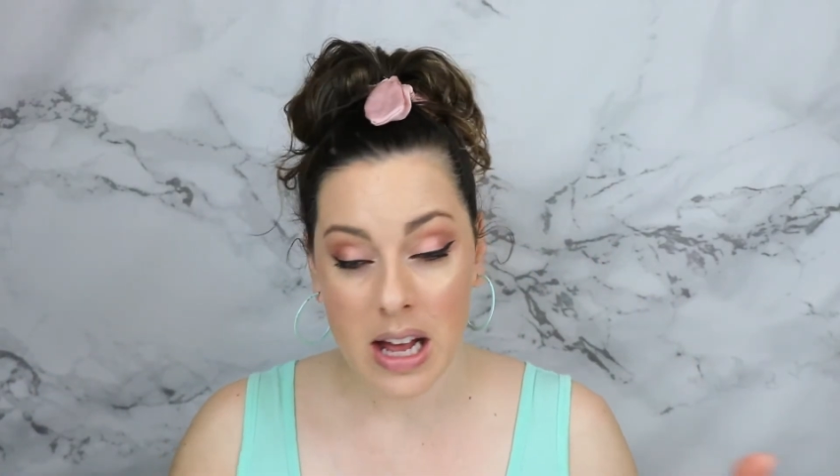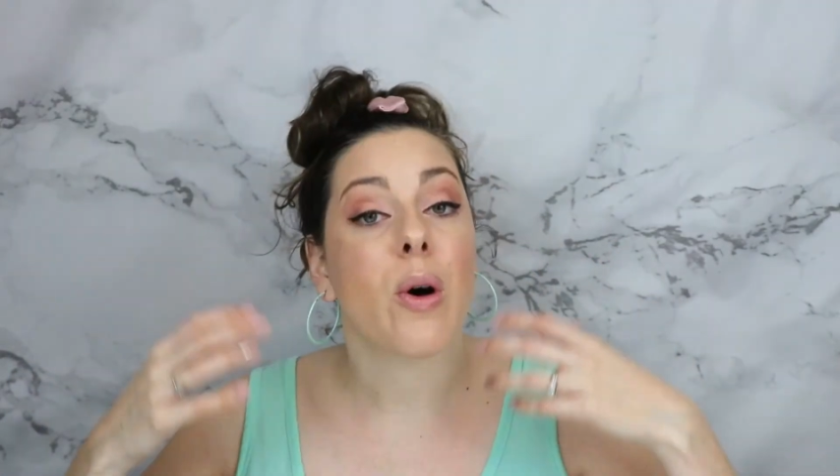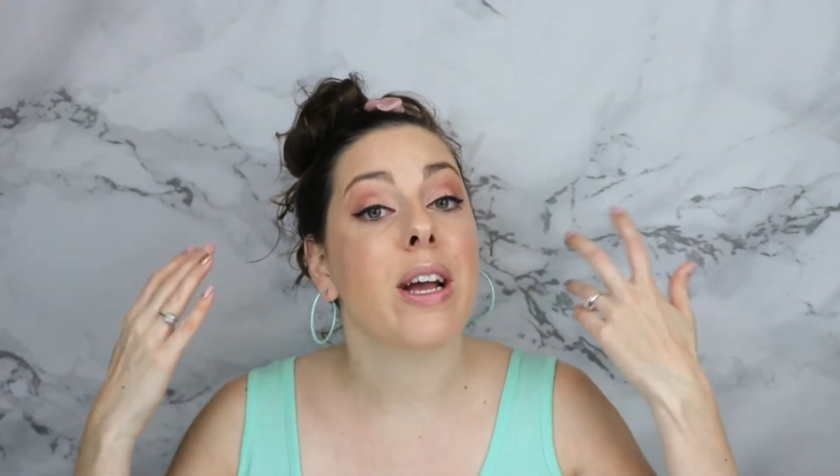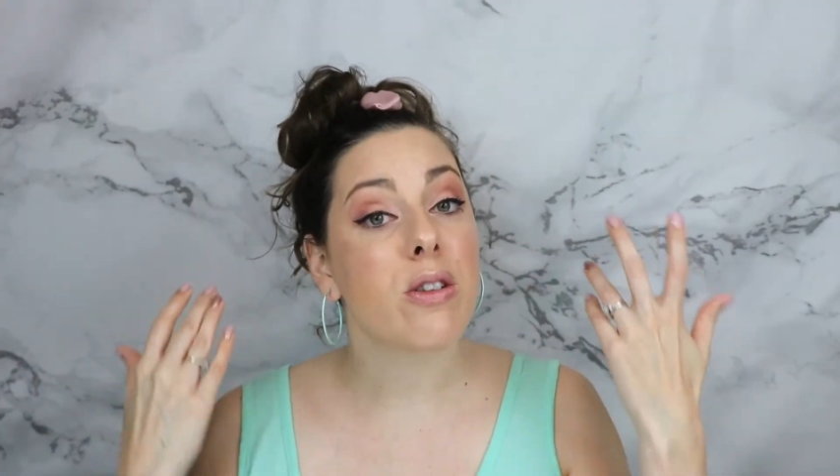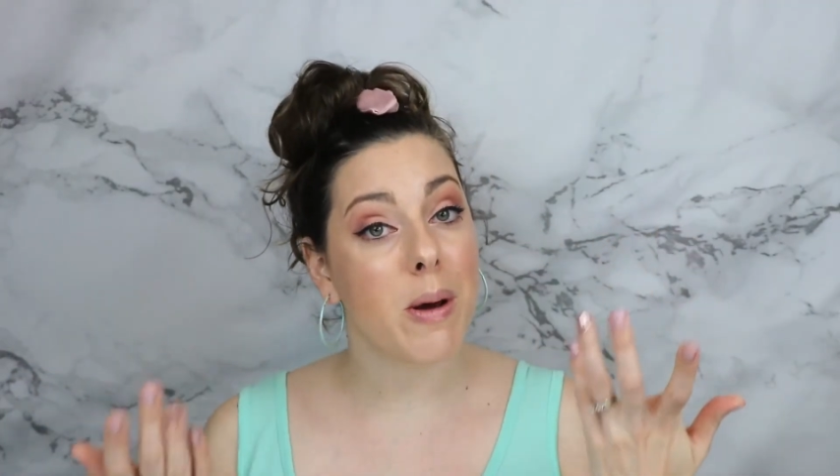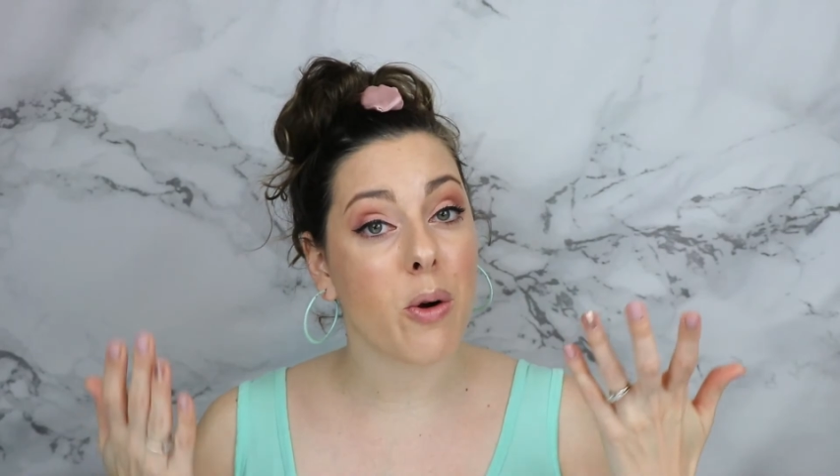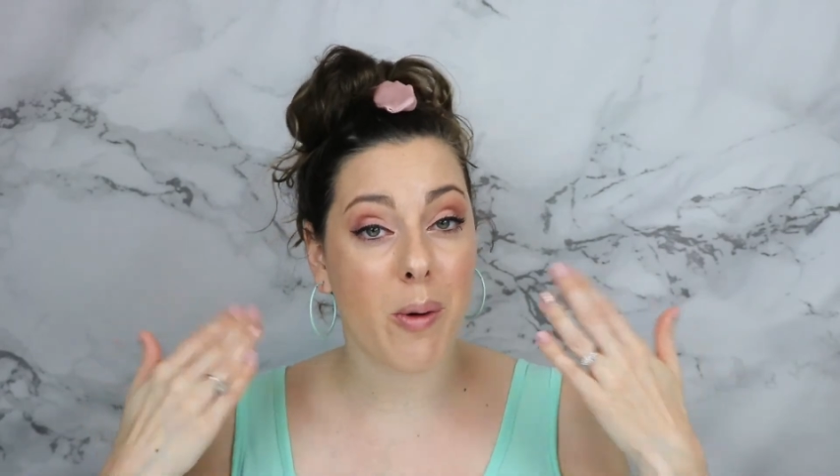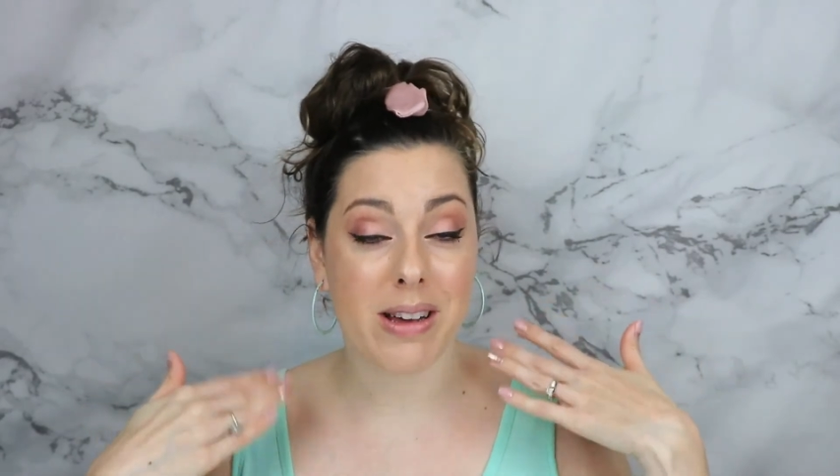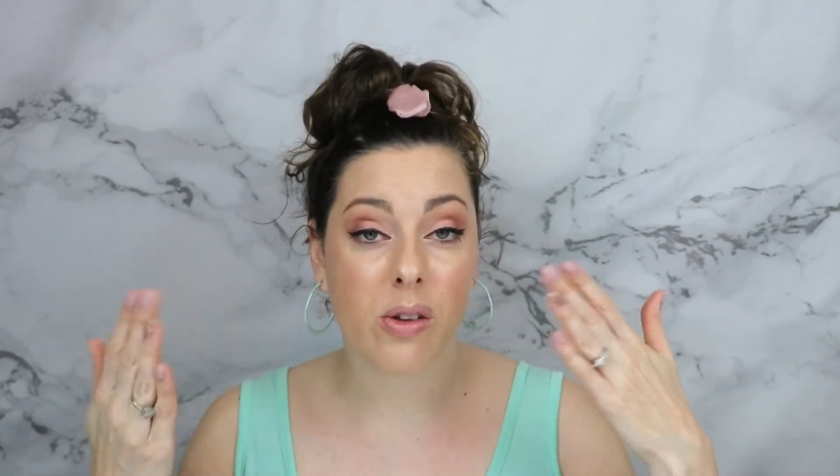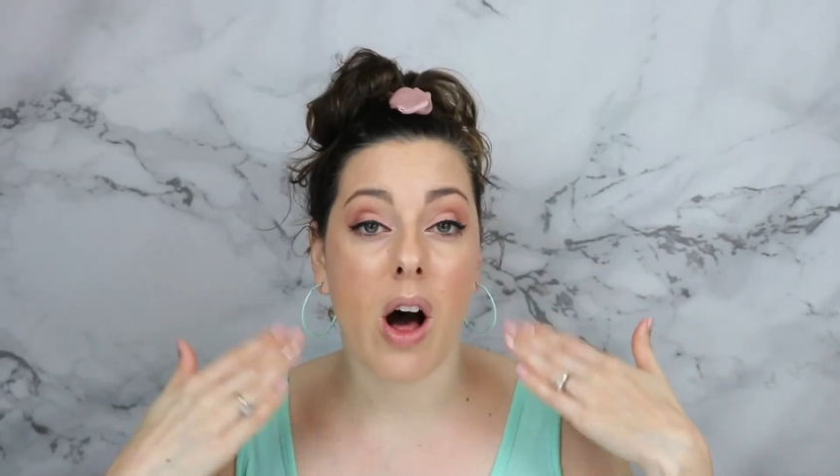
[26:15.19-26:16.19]
So I use my
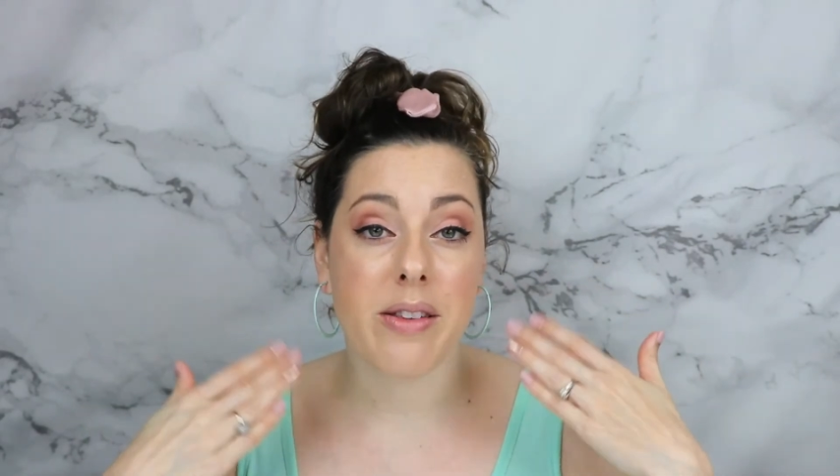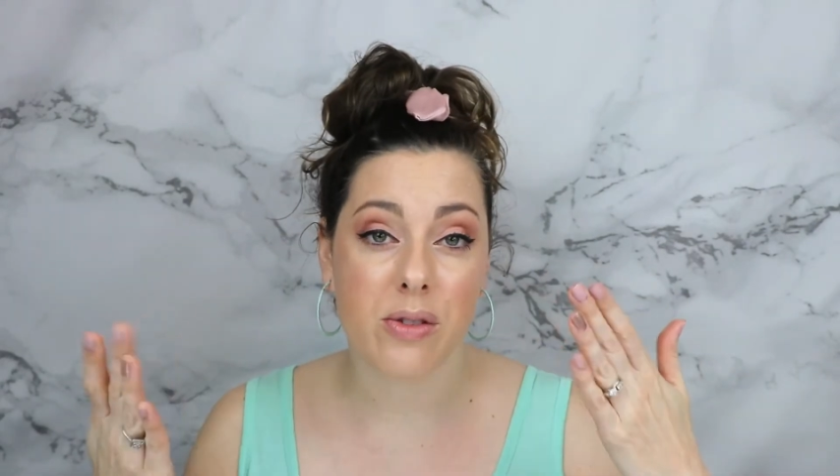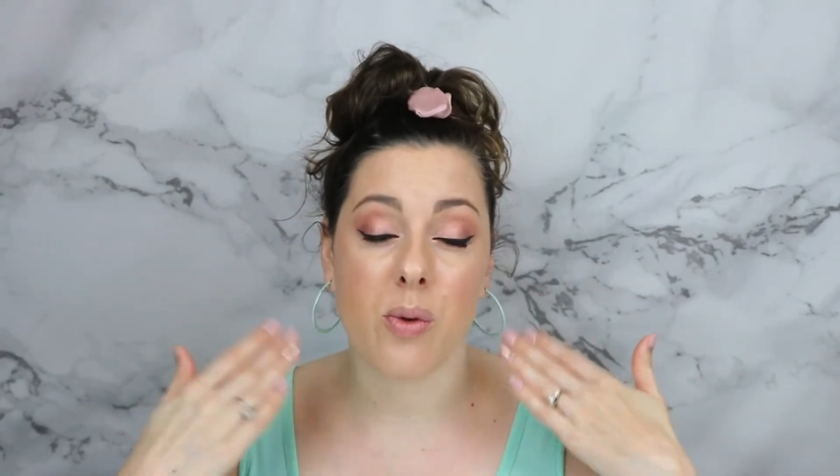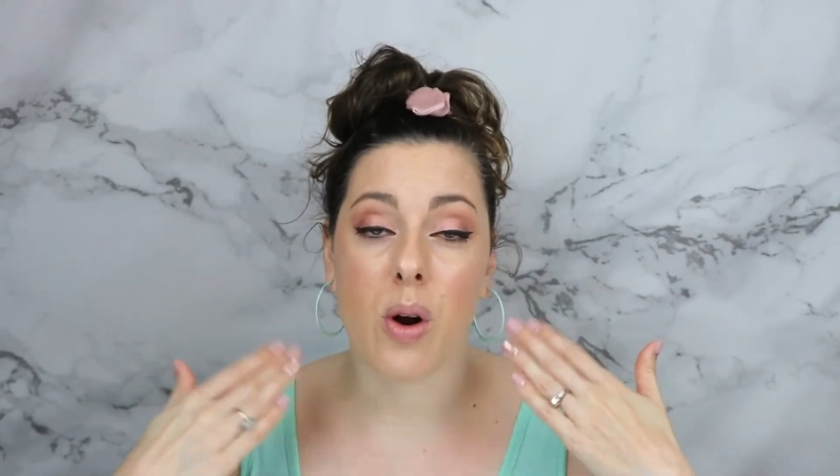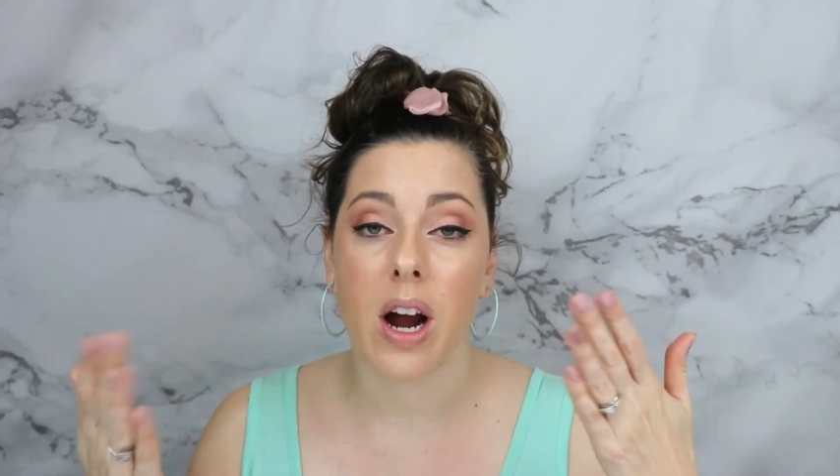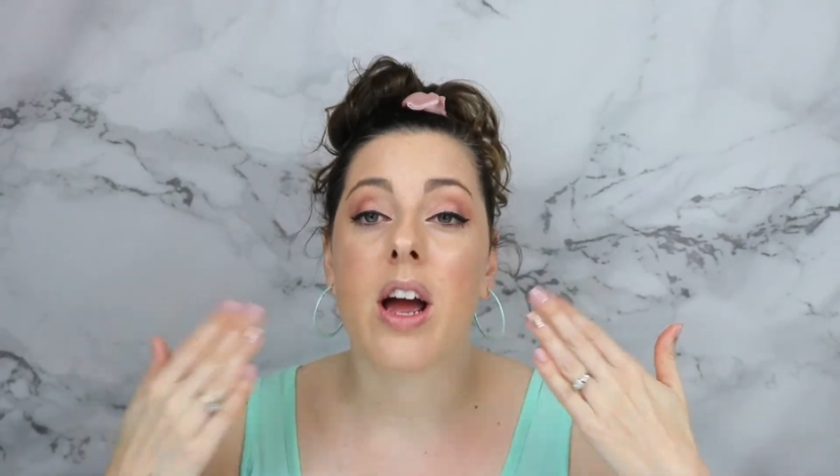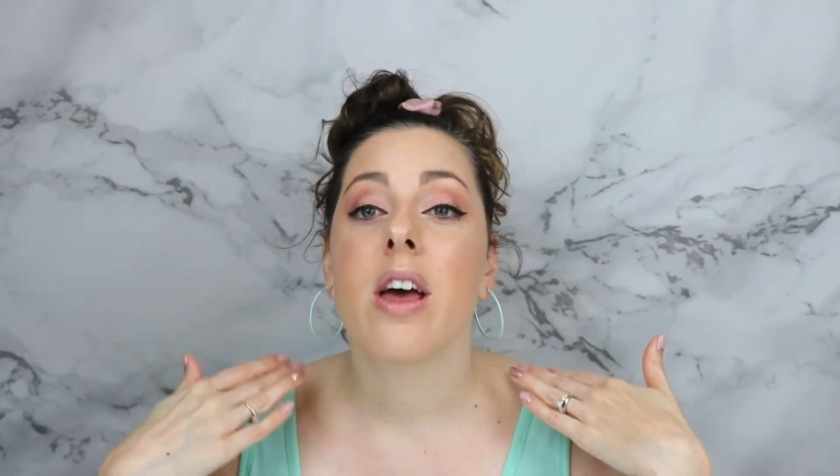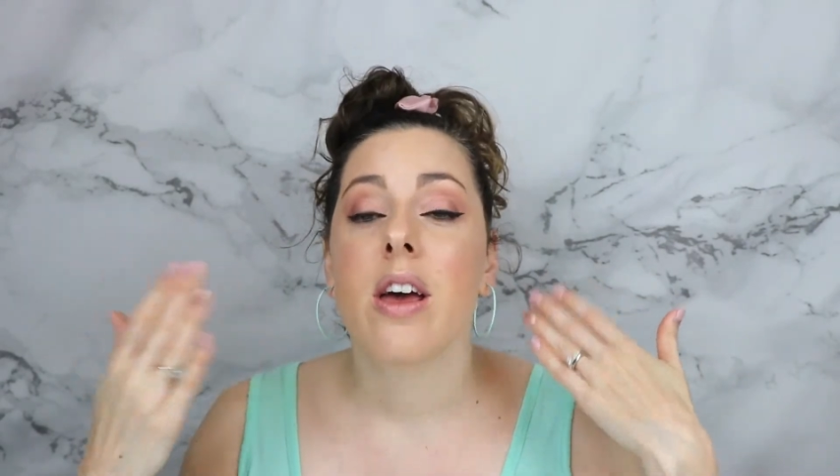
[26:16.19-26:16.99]
Norwex Cloths for